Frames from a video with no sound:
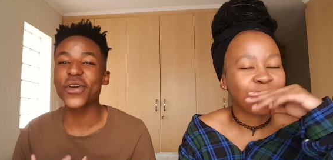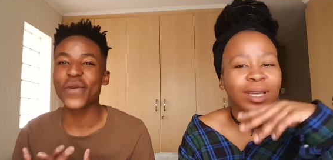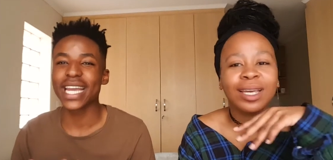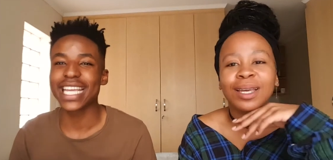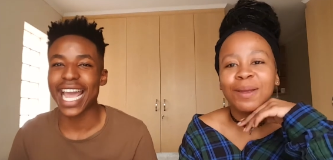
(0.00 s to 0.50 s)
Speaker 1: you
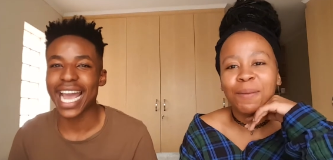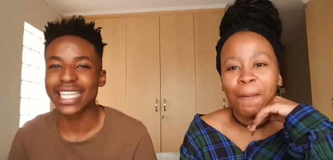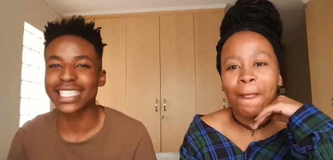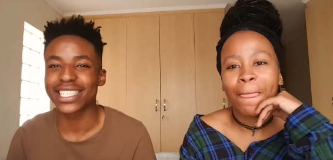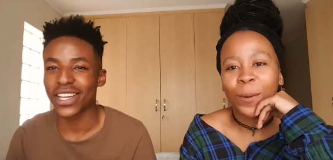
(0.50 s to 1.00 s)
where he
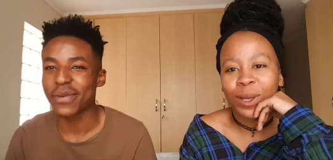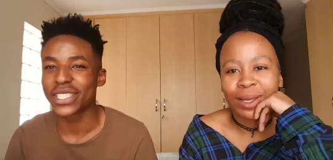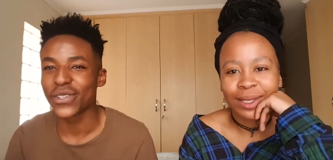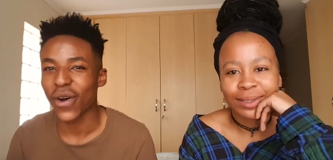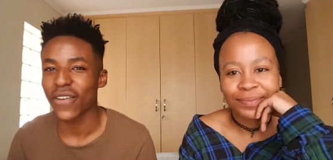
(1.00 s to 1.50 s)
acts, it's gonna be
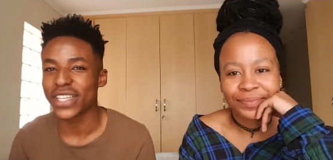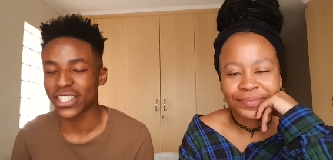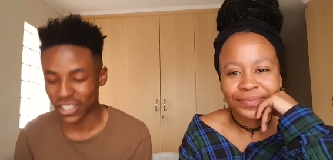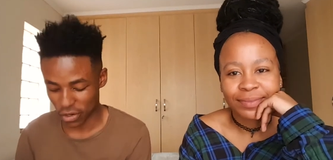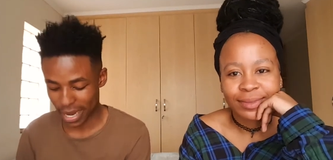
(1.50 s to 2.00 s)
too obvious
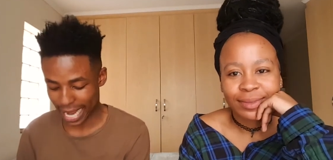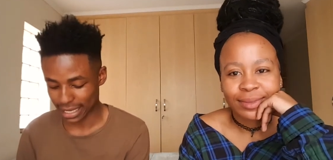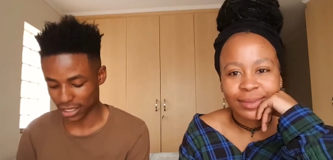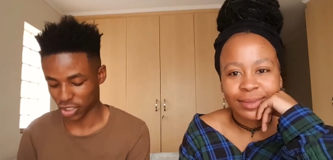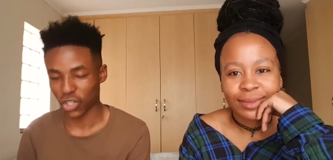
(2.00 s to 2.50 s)
because you like
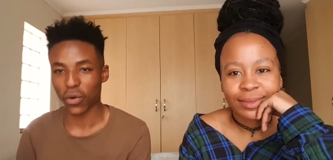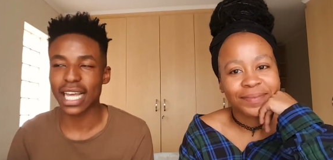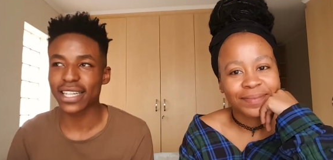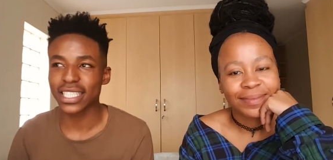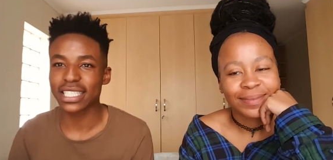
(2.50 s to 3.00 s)
this show.
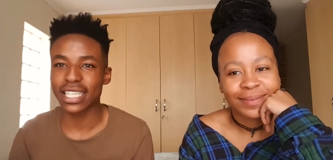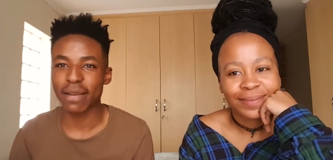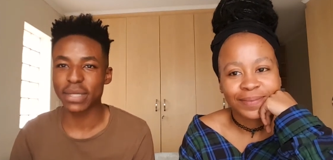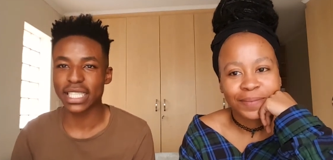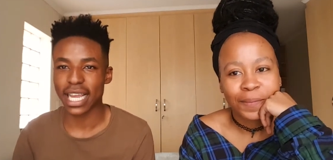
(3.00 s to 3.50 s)
I'll just
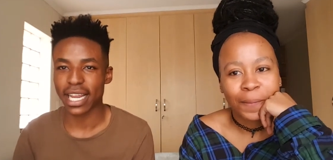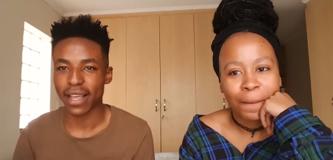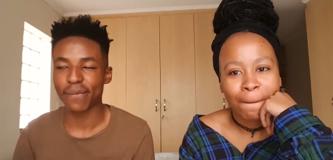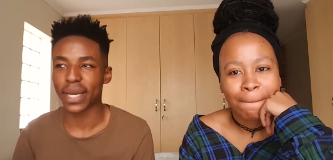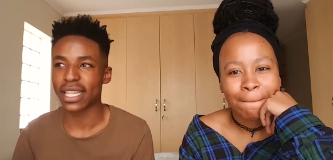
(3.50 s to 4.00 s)
imitate
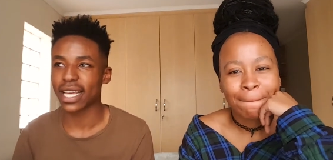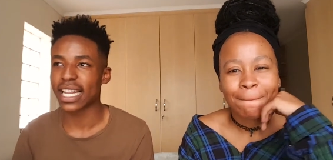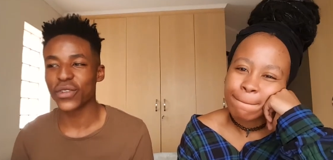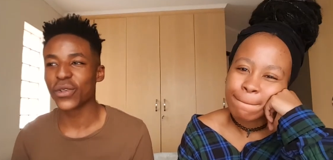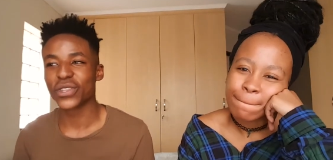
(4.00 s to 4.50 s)
him and
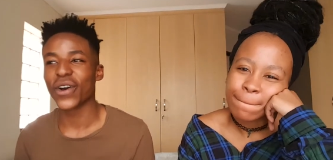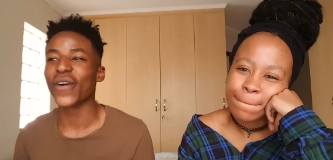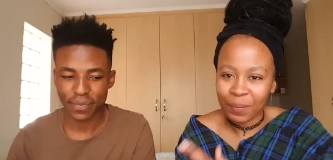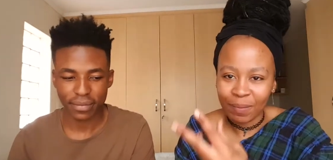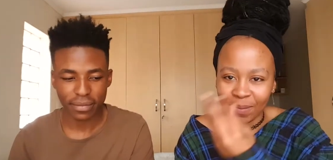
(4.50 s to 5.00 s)
then you'll know.